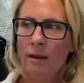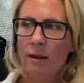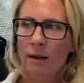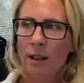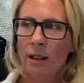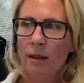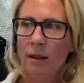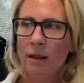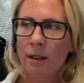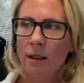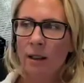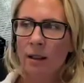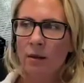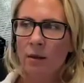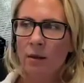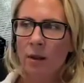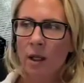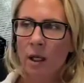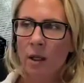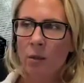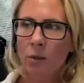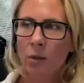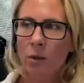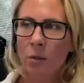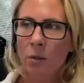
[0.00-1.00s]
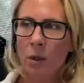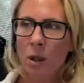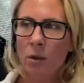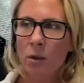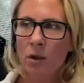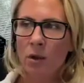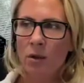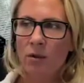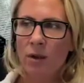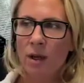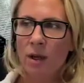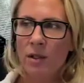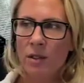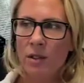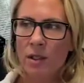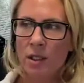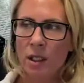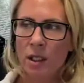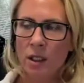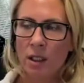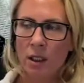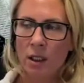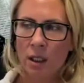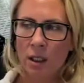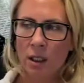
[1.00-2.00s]
I think that remote
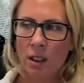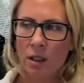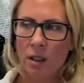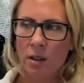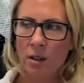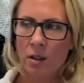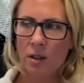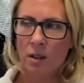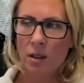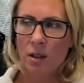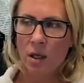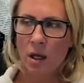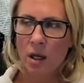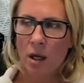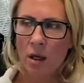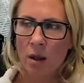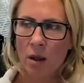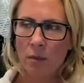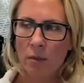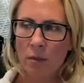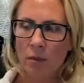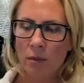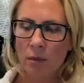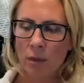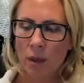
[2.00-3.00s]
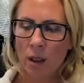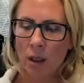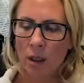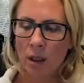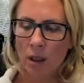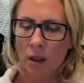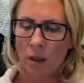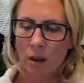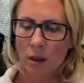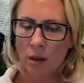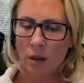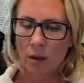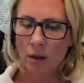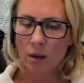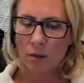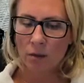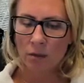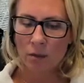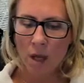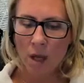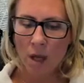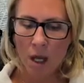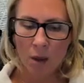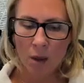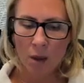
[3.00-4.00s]
investing is
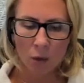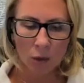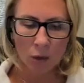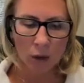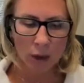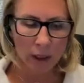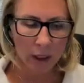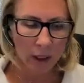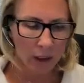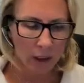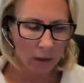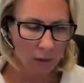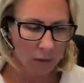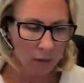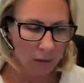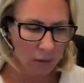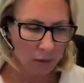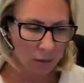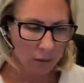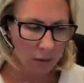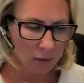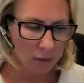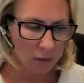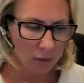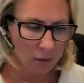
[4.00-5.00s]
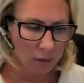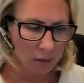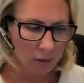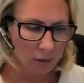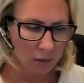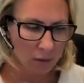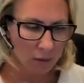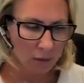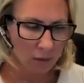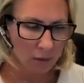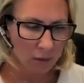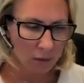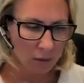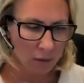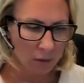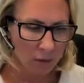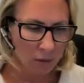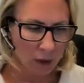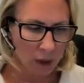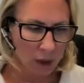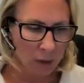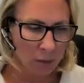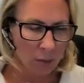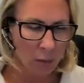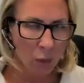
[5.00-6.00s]
not only
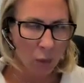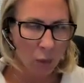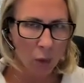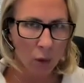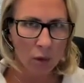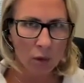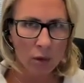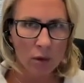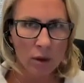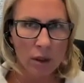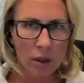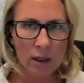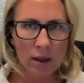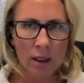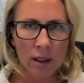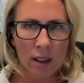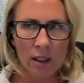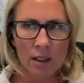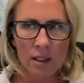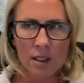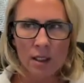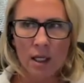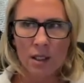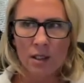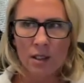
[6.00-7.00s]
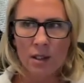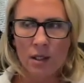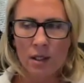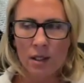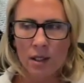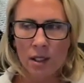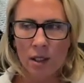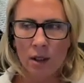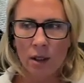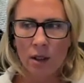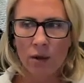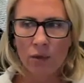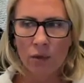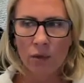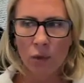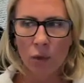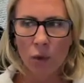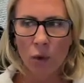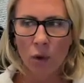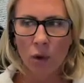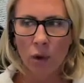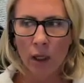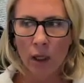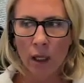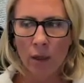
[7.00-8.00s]
important, I think it's necessary
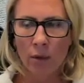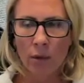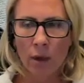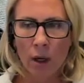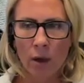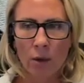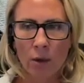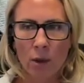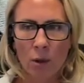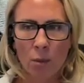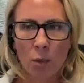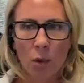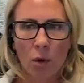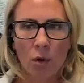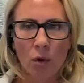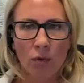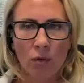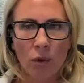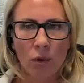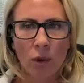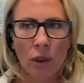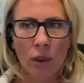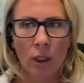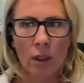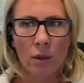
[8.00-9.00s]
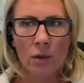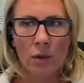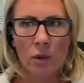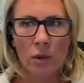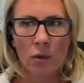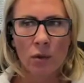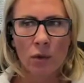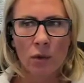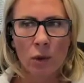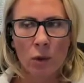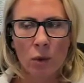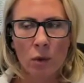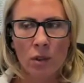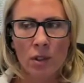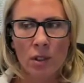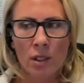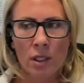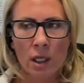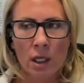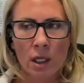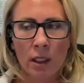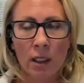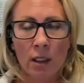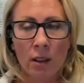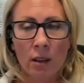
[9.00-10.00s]
for a rounded portfolio. So if you are
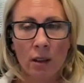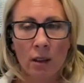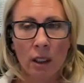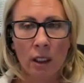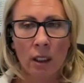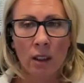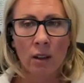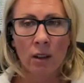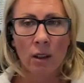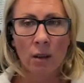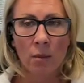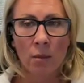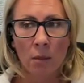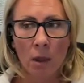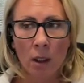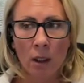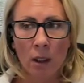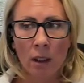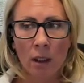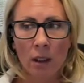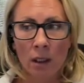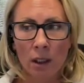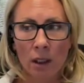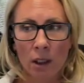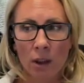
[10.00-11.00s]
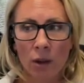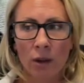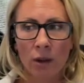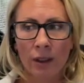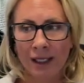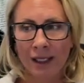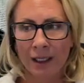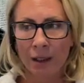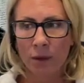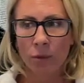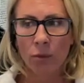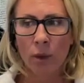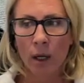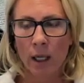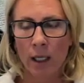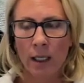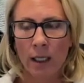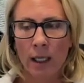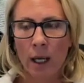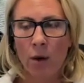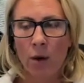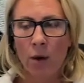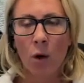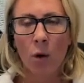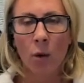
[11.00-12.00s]
stuck in the market that you're in
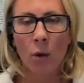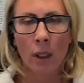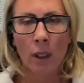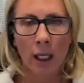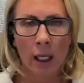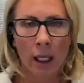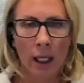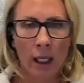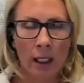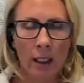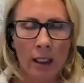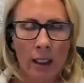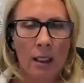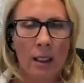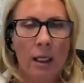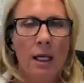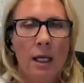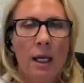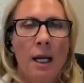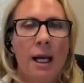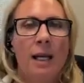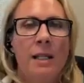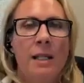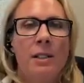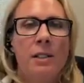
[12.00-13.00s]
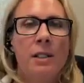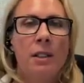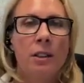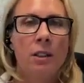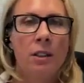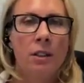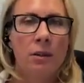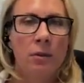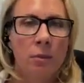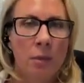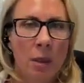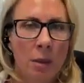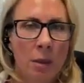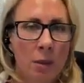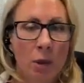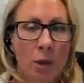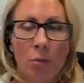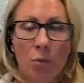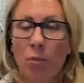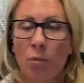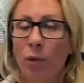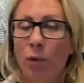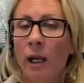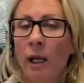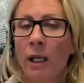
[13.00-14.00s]
right now, okay, until maybe
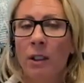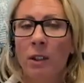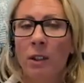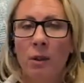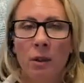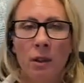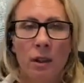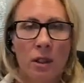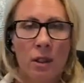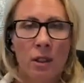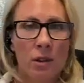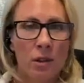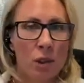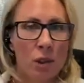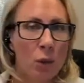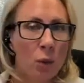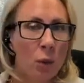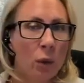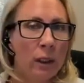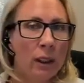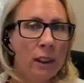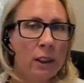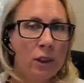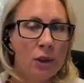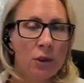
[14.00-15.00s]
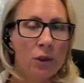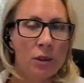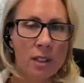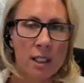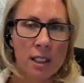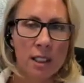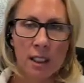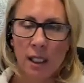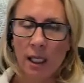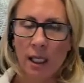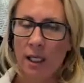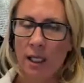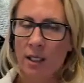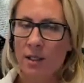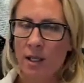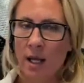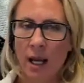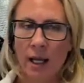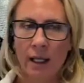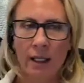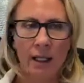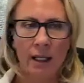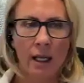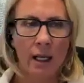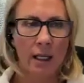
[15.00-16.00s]
you're brand new to this and you want to get your sea legs,
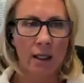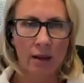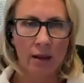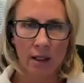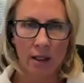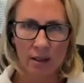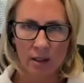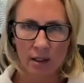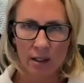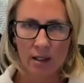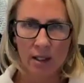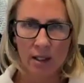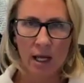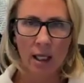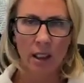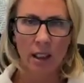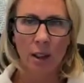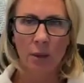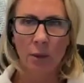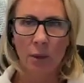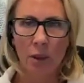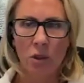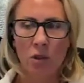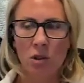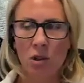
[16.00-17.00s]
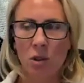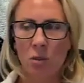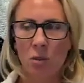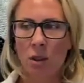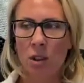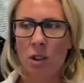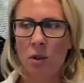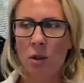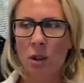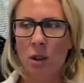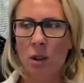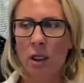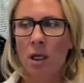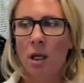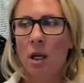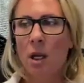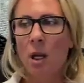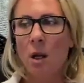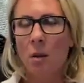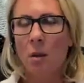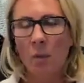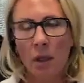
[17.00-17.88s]
I get it. That's exactly what you should be doing.